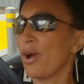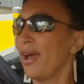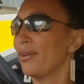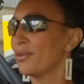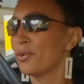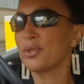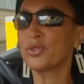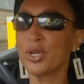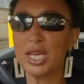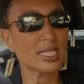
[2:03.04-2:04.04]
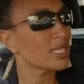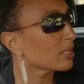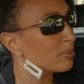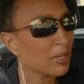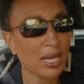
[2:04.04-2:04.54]
I don't know what you guys
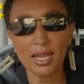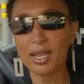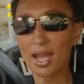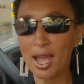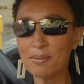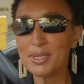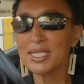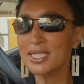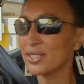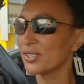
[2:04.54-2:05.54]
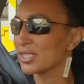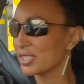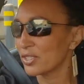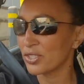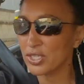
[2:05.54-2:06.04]
think, but I'm
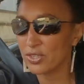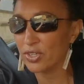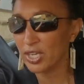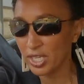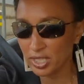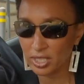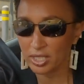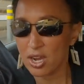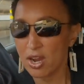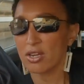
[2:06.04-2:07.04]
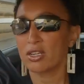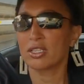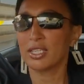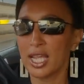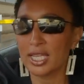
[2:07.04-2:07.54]
seriously considering getting a car
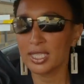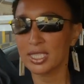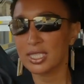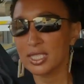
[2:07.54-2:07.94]
like this.